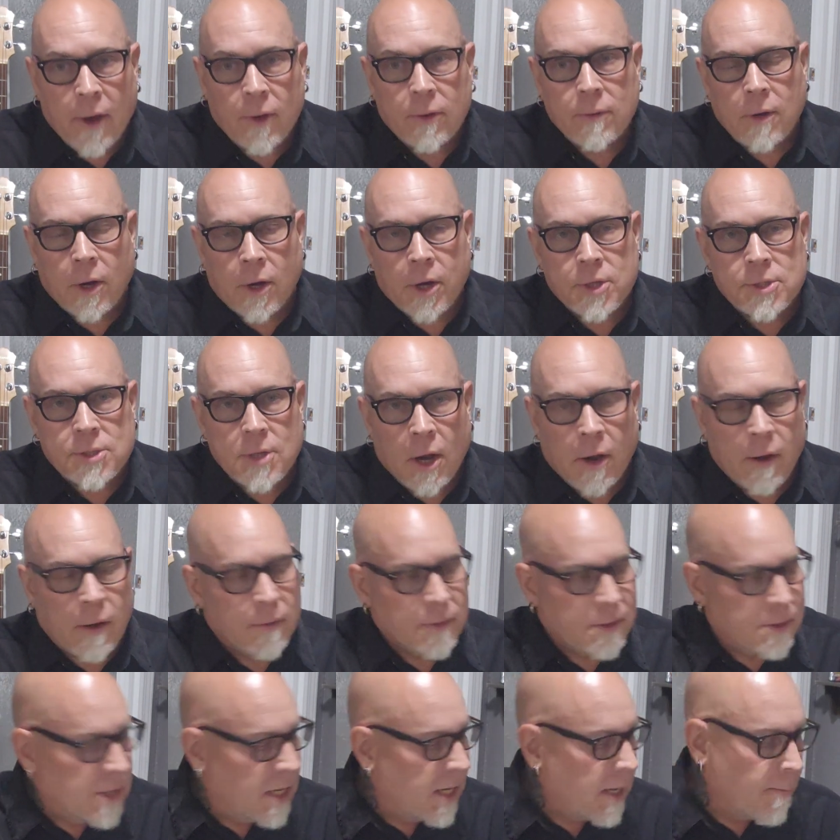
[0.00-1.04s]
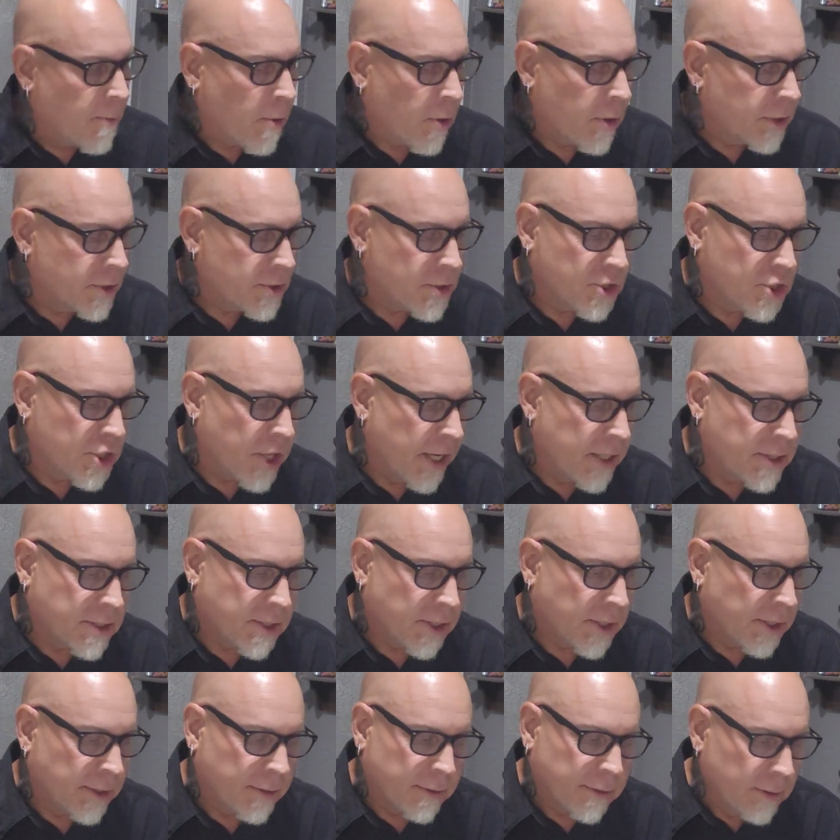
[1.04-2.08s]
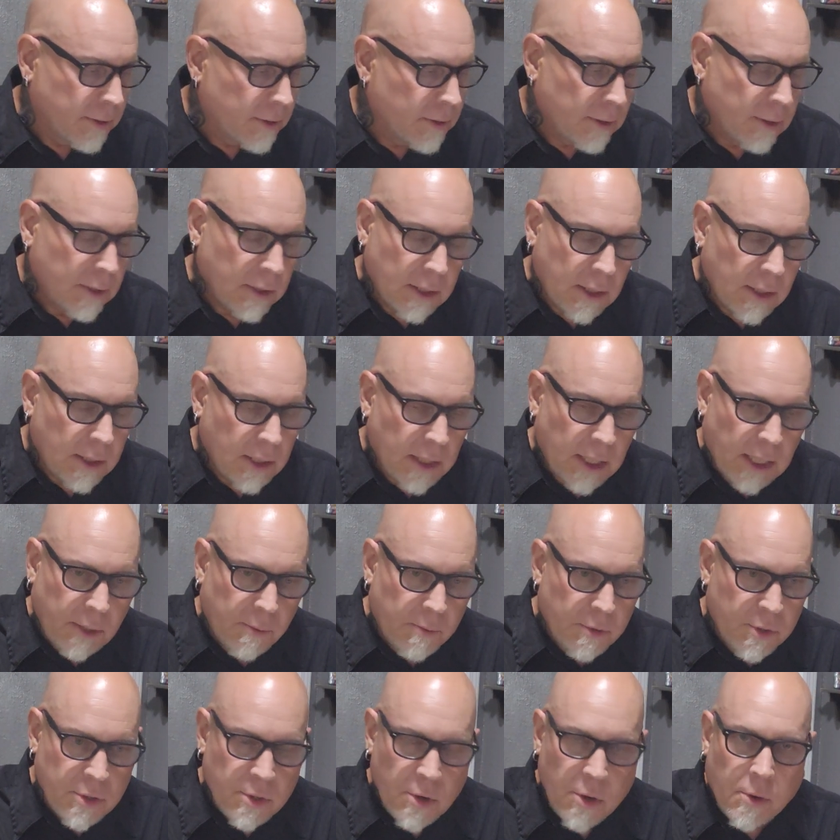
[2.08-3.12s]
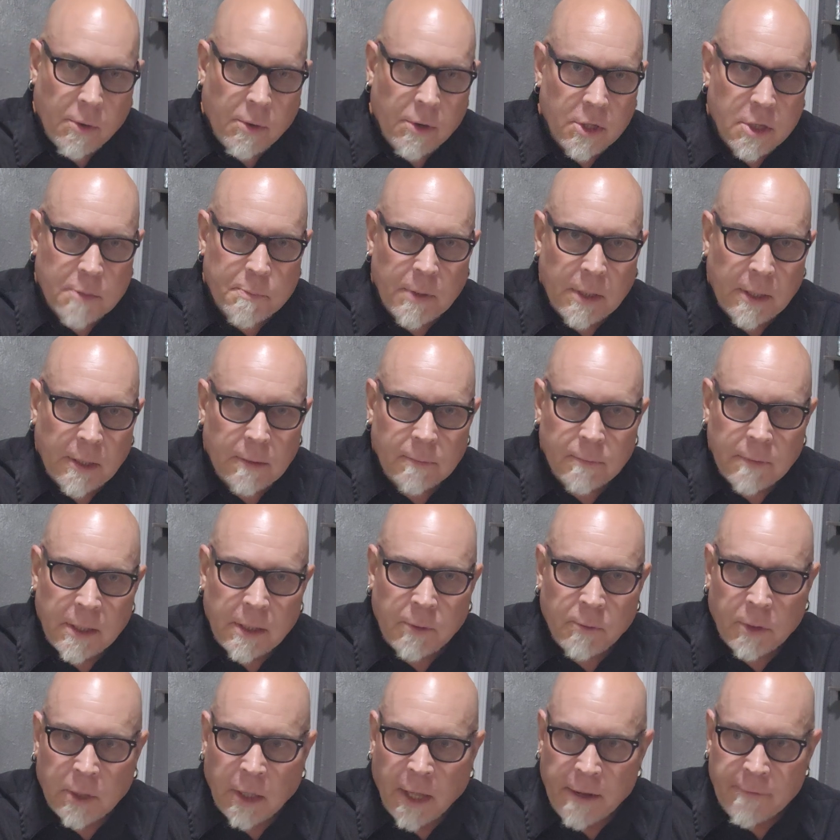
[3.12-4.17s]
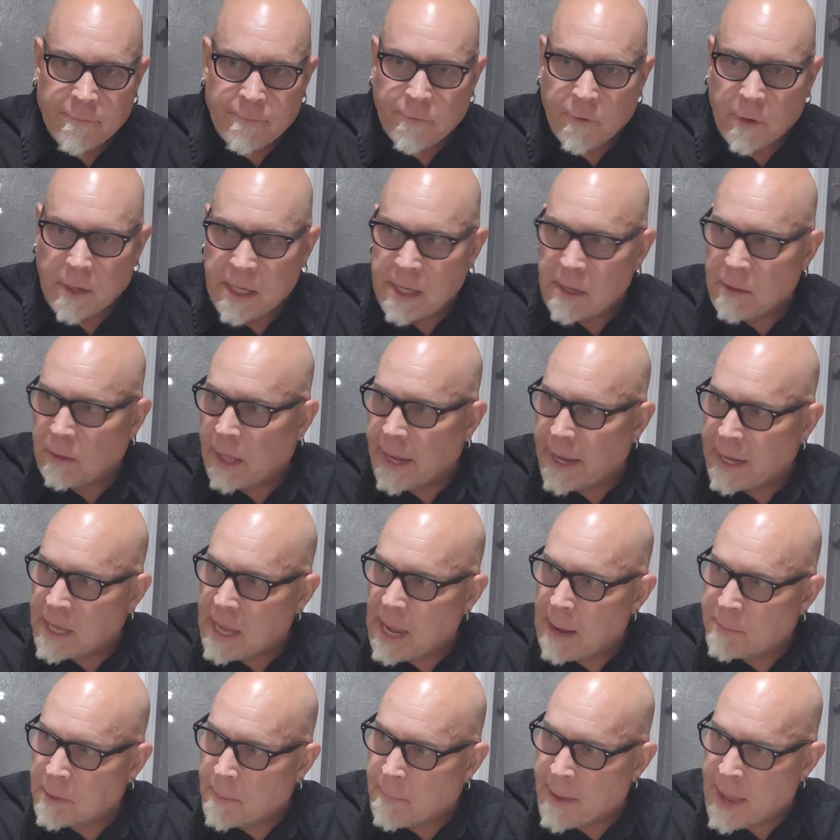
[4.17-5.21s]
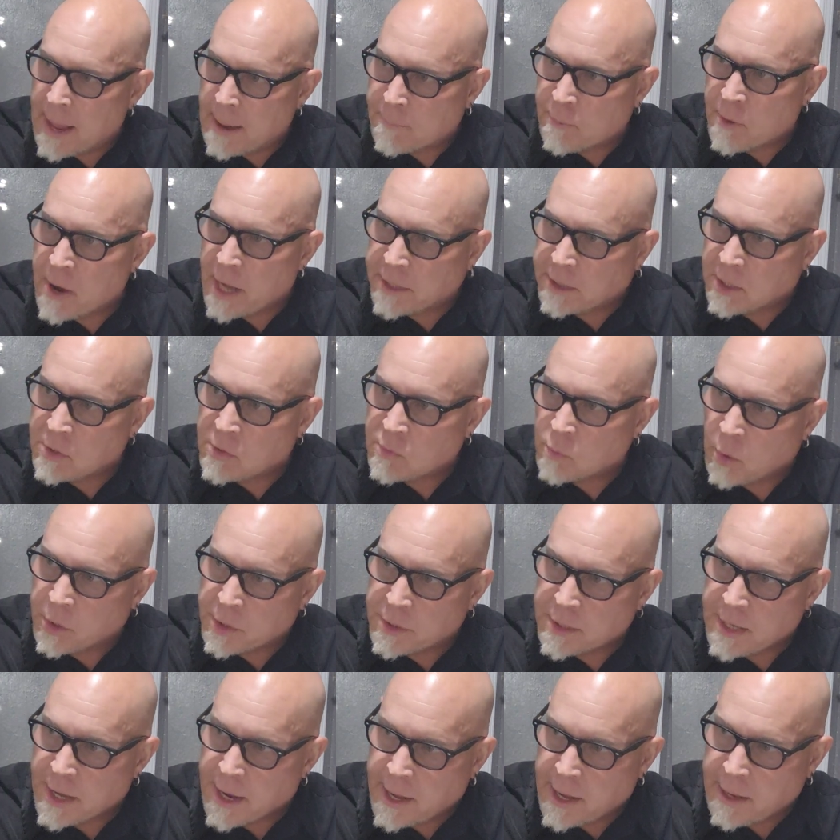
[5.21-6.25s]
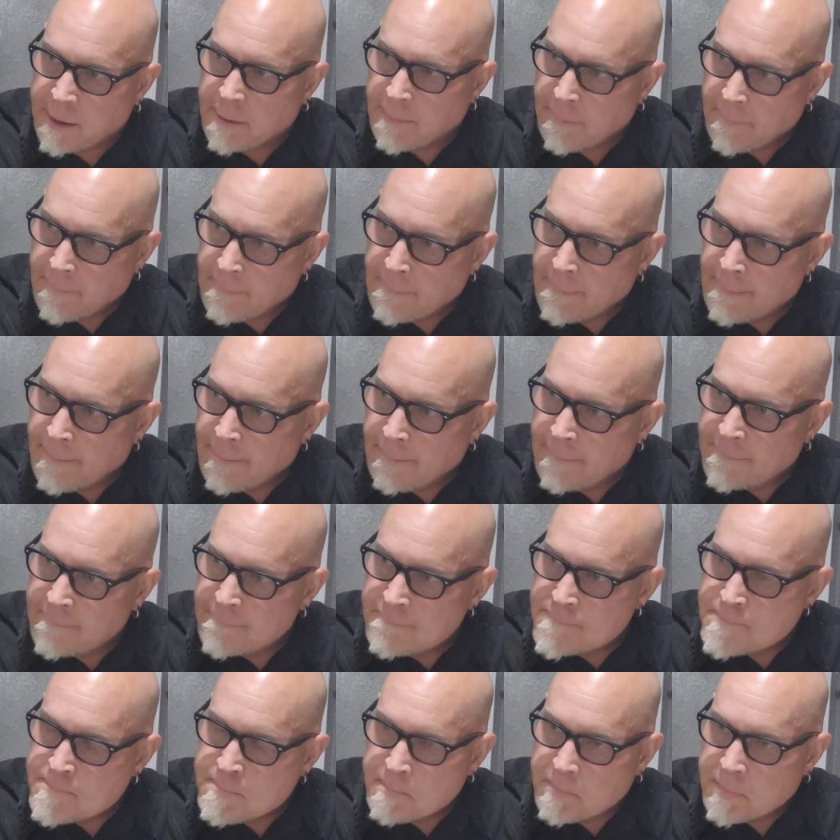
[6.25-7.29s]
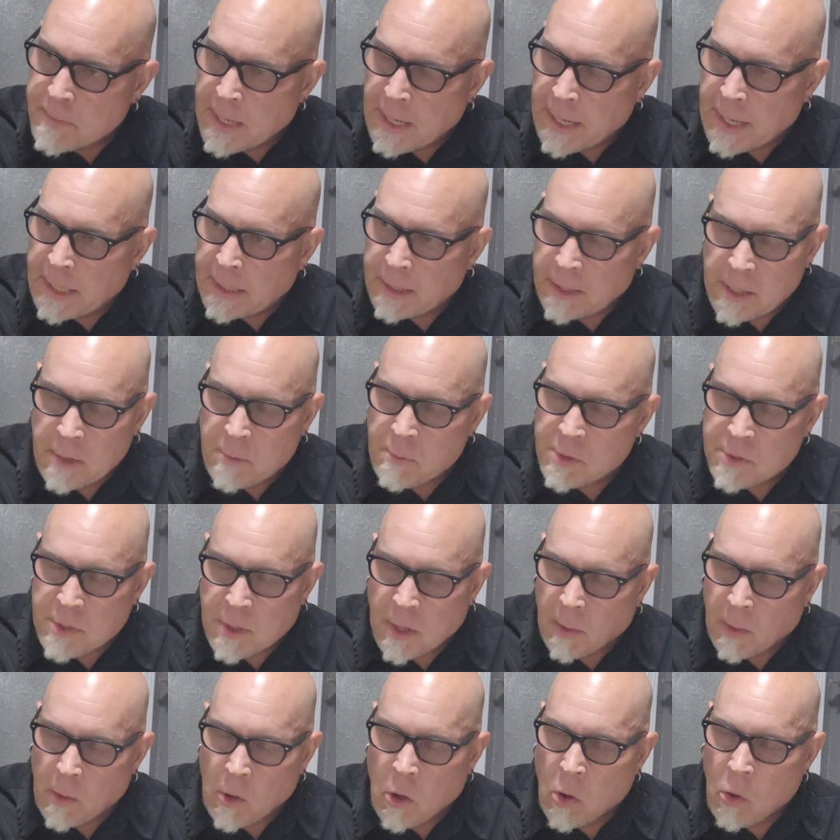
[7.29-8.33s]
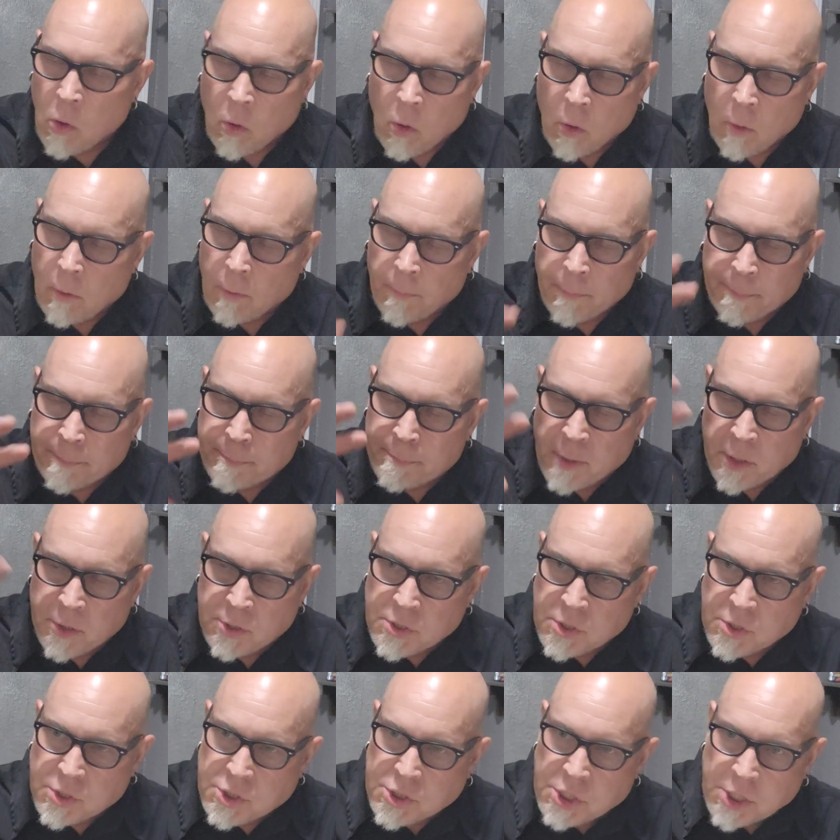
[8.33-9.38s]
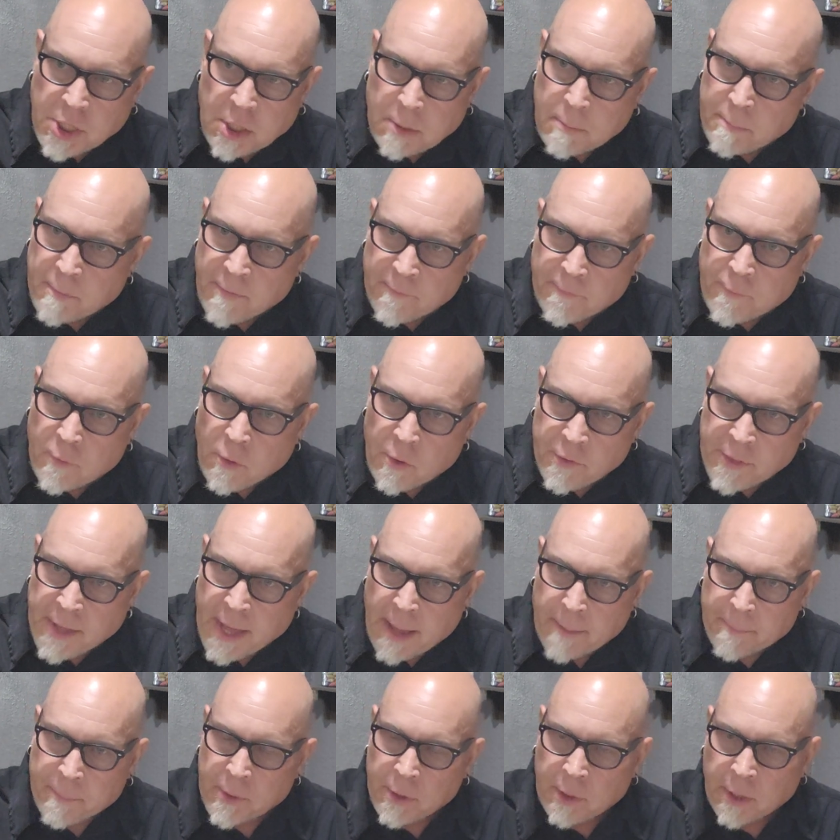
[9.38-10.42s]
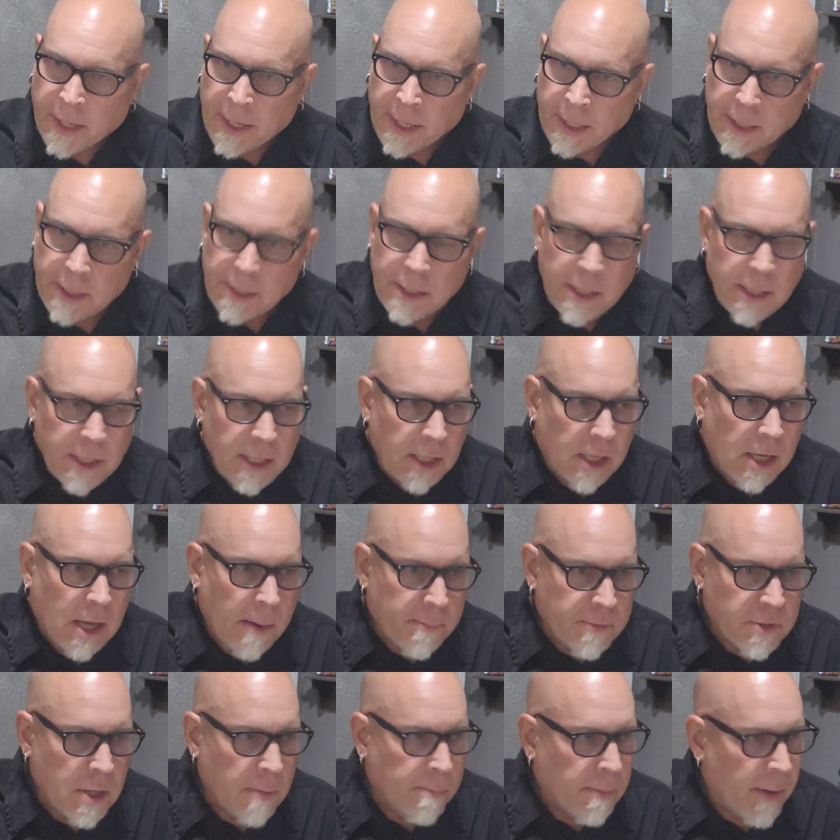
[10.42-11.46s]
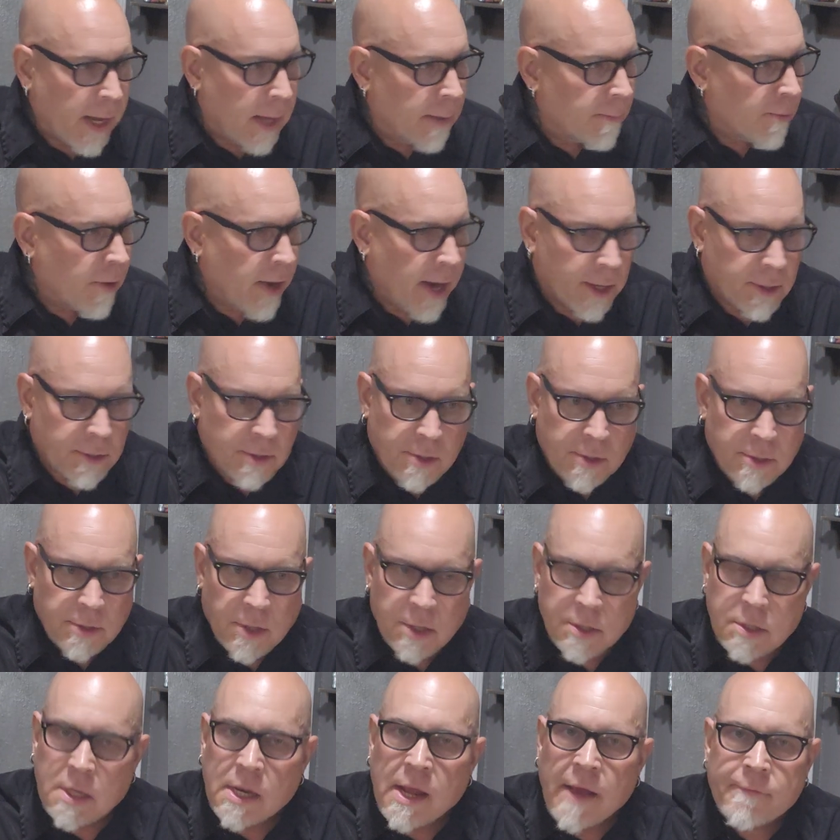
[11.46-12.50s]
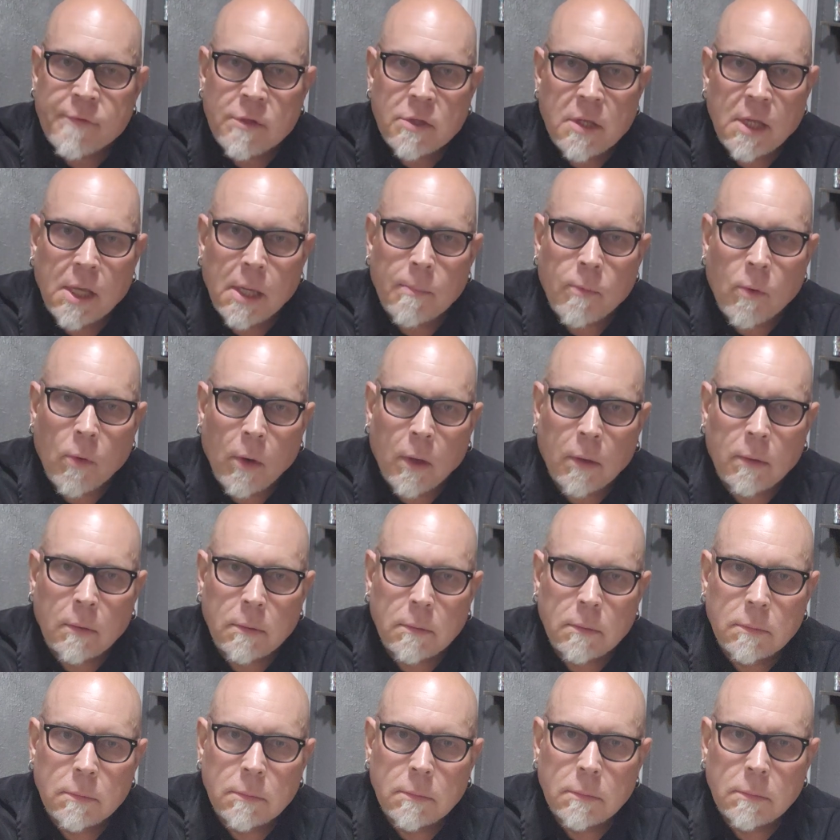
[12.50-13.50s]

out. Our keyboardist Jason, he was so crispy. He came to band practice one day, and it was a whole bunch of shit before that. But he comes to band practice and doesn't have his keyboard.